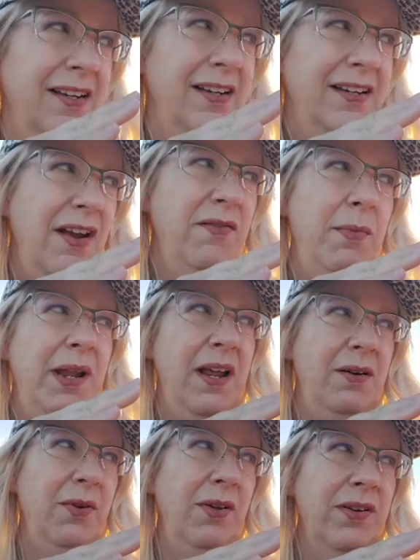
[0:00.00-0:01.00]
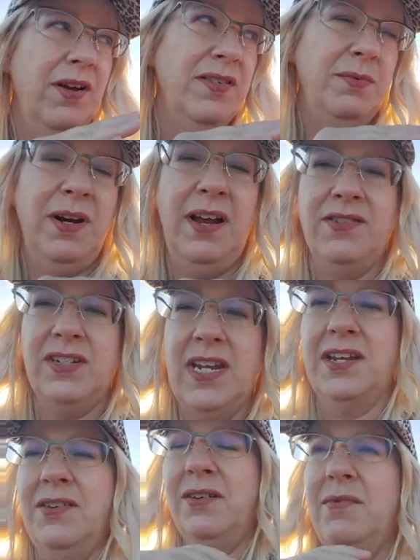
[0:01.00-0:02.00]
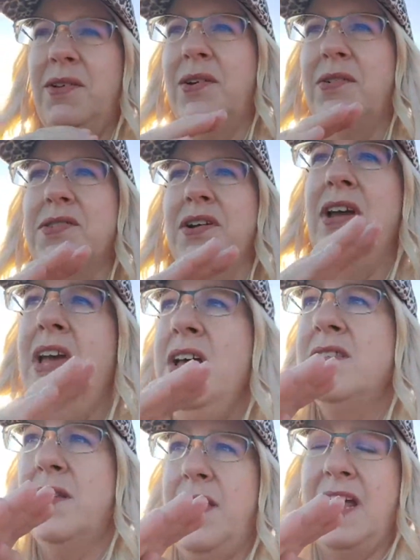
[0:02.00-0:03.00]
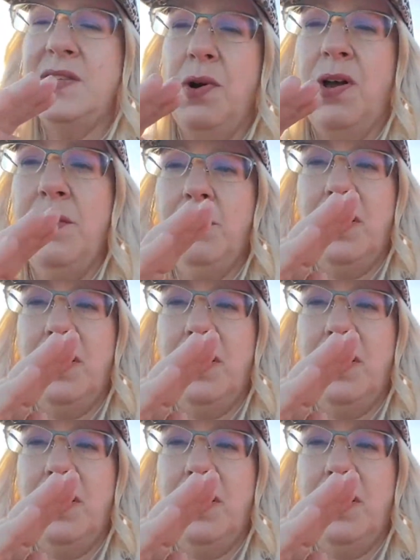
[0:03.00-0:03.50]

Never been on a roller coaster? We're going to have to take you on a roller coaster. So that's where all the work's